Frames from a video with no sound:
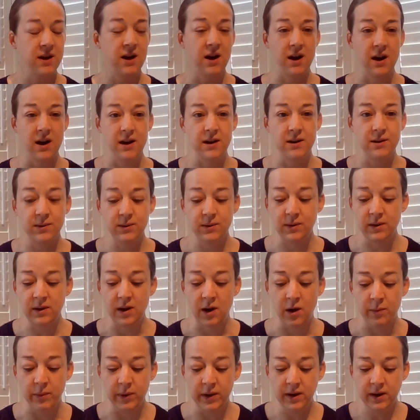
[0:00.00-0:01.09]
higher or
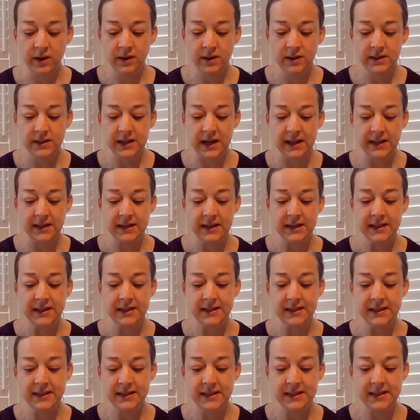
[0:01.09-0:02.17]
lower than
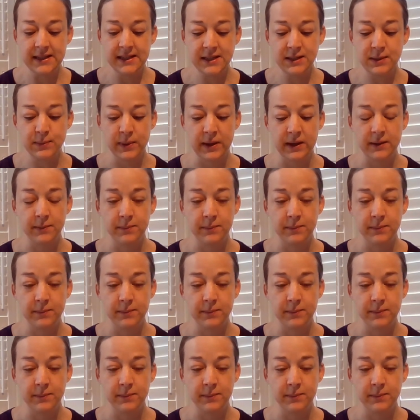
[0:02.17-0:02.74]
this one?